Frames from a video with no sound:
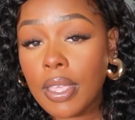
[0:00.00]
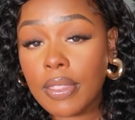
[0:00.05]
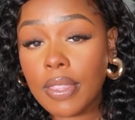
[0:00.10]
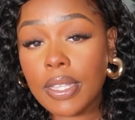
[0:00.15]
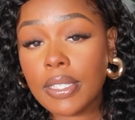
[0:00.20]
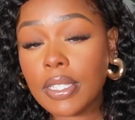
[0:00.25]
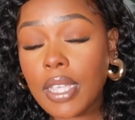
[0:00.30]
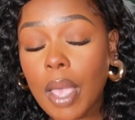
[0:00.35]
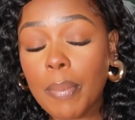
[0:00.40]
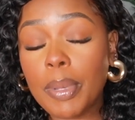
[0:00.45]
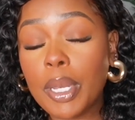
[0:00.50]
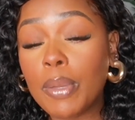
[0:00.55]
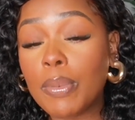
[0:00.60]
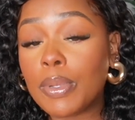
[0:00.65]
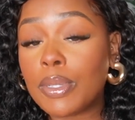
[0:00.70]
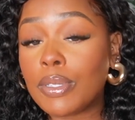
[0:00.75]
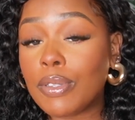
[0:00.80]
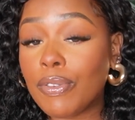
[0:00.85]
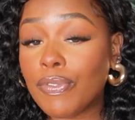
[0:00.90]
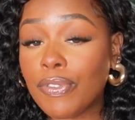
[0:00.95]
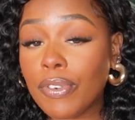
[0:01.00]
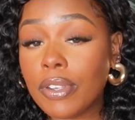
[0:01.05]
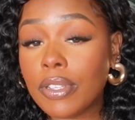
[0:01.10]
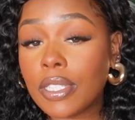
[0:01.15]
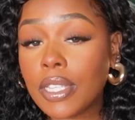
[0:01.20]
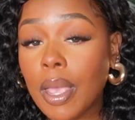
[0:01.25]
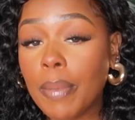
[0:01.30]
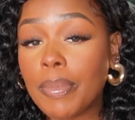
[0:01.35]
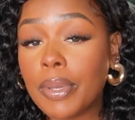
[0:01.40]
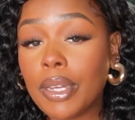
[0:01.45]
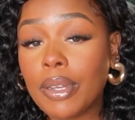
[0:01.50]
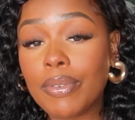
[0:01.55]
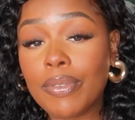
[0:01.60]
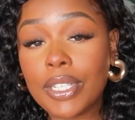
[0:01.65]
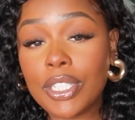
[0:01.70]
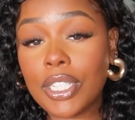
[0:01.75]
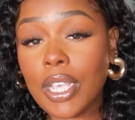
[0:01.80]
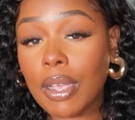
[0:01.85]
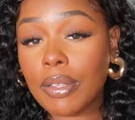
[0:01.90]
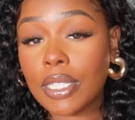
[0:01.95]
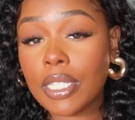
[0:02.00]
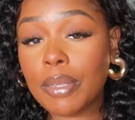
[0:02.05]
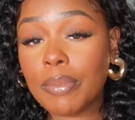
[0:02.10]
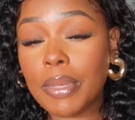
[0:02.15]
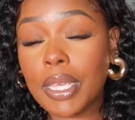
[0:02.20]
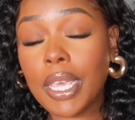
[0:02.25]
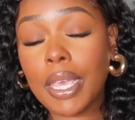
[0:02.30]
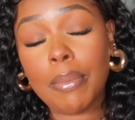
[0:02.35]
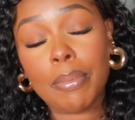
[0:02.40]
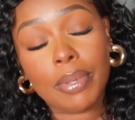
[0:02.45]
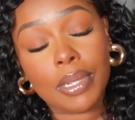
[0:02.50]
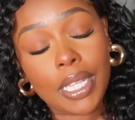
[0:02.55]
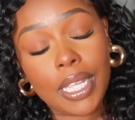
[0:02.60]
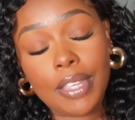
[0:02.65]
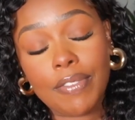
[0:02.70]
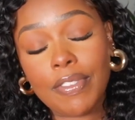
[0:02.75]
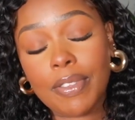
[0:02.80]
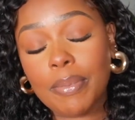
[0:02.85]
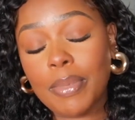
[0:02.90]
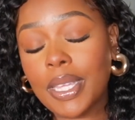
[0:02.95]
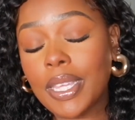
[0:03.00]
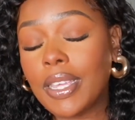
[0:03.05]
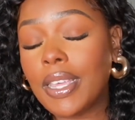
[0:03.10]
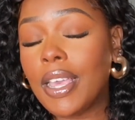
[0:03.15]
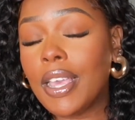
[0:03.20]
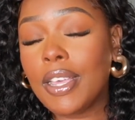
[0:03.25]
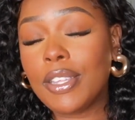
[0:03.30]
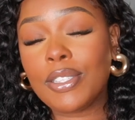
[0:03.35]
this company was the first company to reach out to me and believe in me.